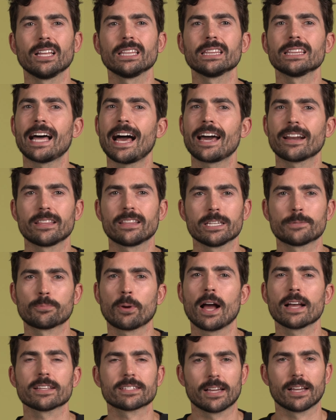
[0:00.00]
a lot of these
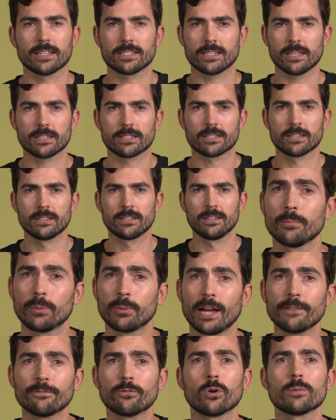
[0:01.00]
processes.
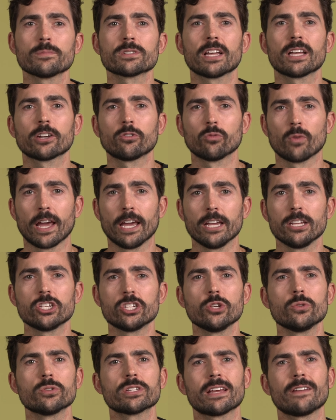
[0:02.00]
Platforms like Range
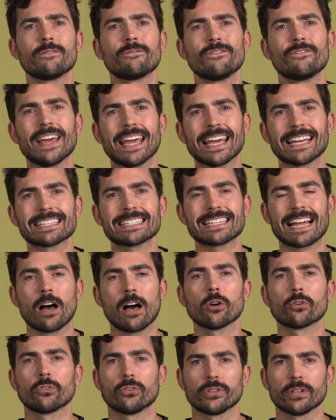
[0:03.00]
use advanced
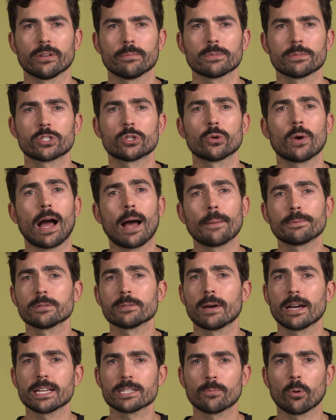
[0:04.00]
algorithms to
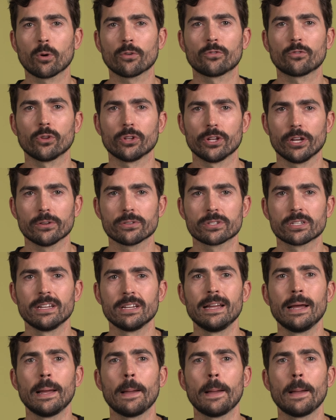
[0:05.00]
optimize portfolios,